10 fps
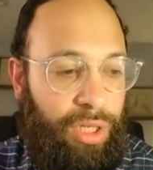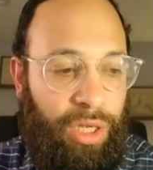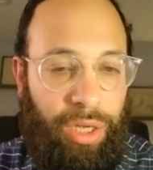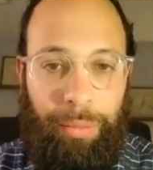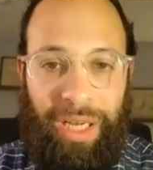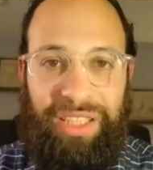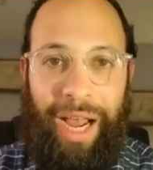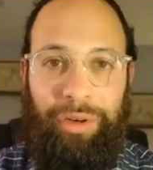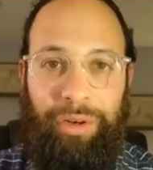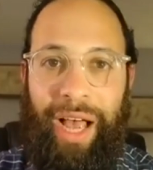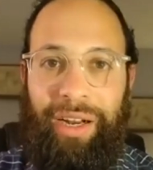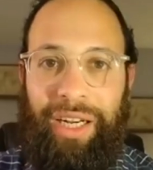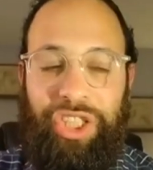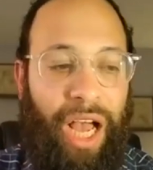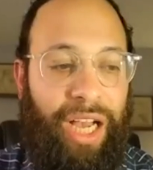my SoundCloud at
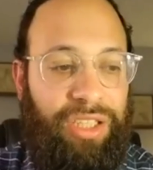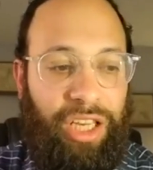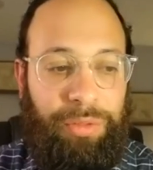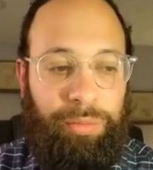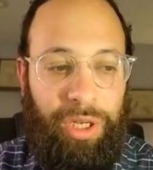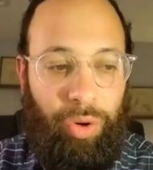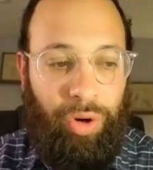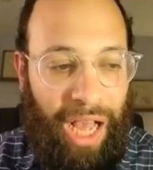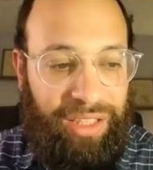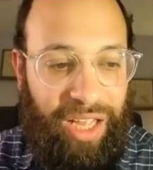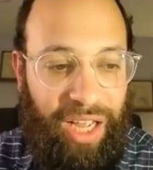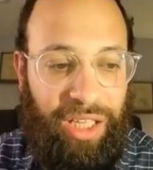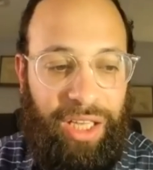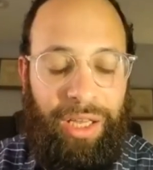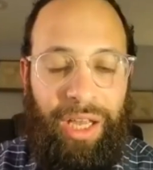Shaya Sussman or Nach
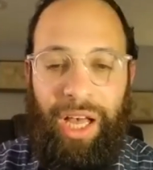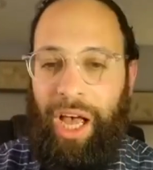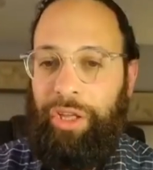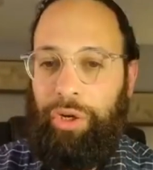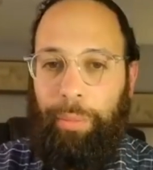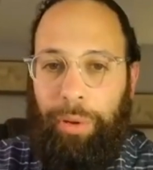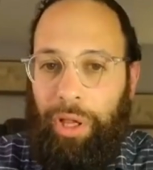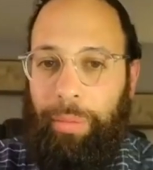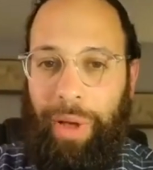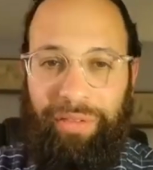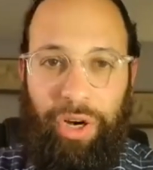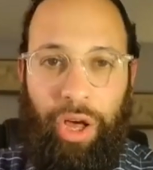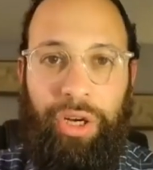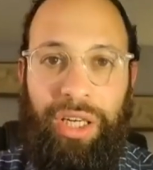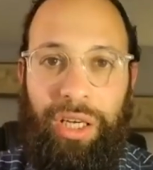Daily, and you could pull up. I have
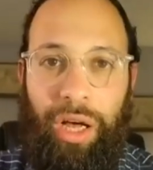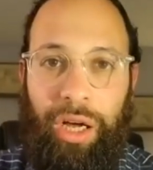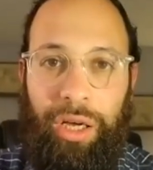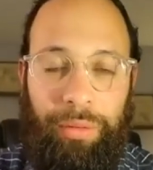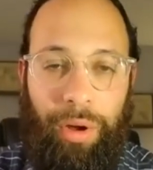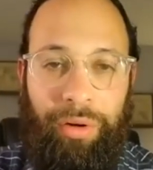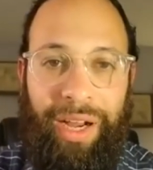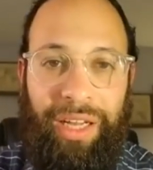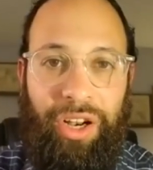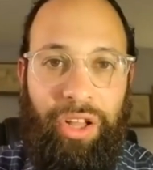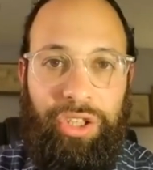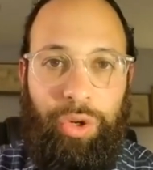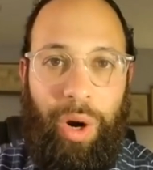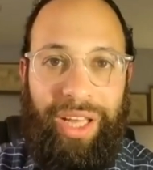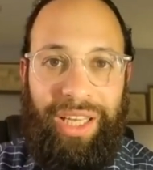around another
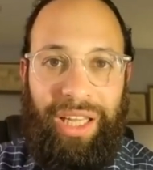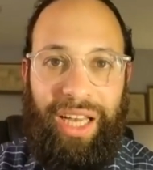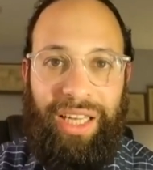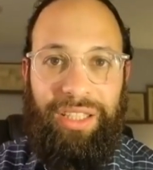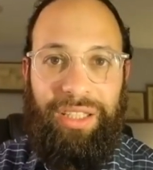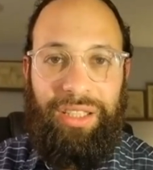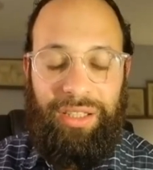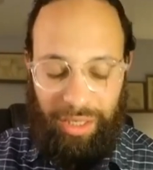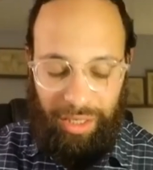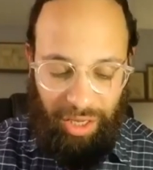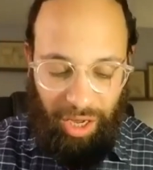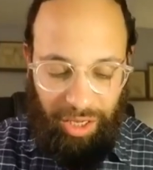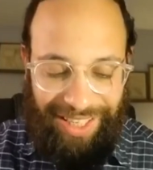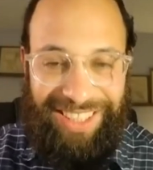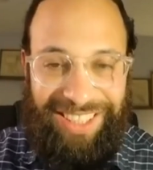20 classes
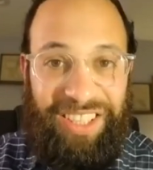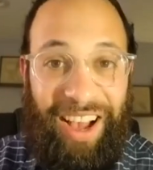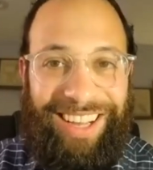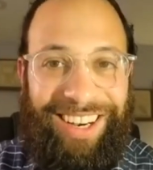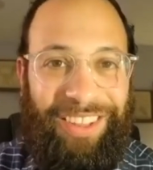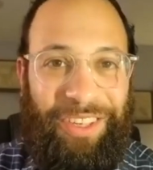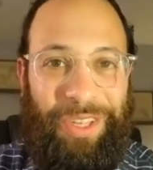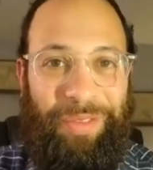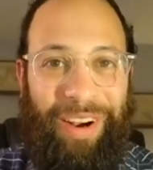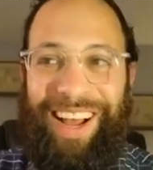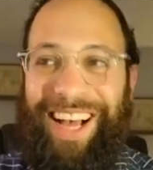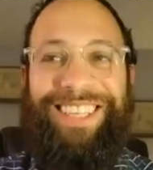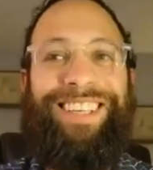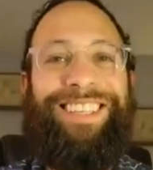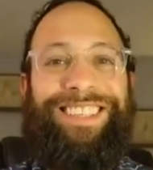inside on Lekutey Maharan.
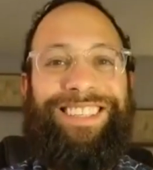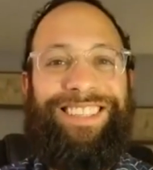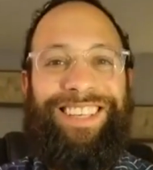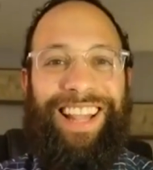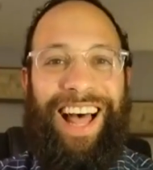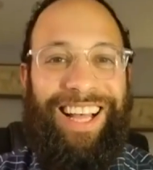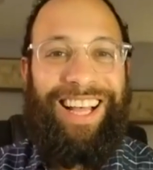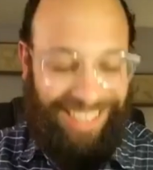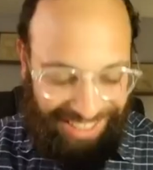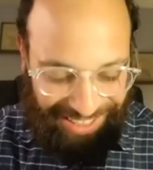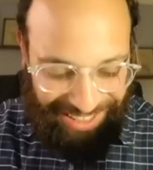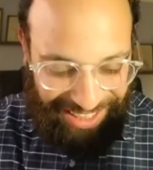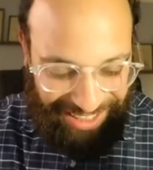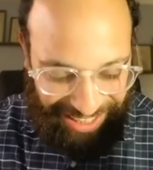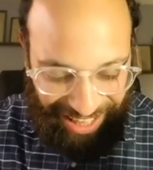So there's a lot
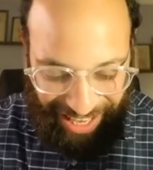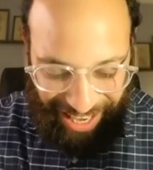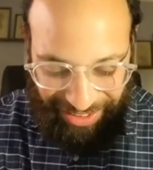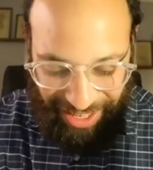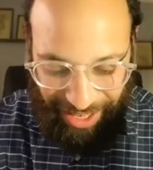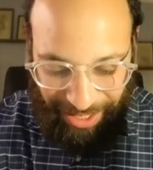out there.